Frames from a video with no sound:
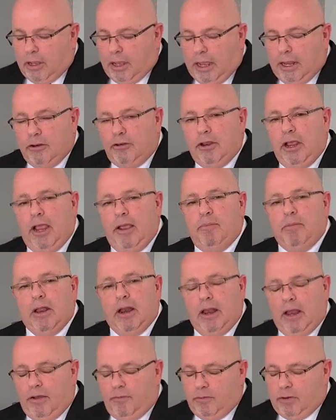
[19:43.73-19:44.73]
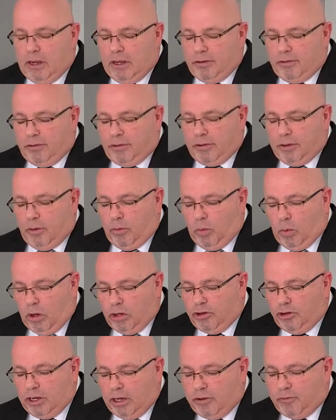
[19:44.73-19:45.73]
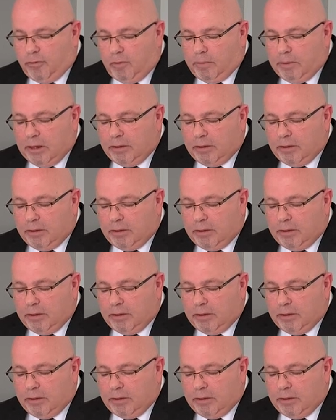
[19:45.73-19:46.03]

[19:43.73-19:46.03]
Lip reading: and to him that loved us and washed us from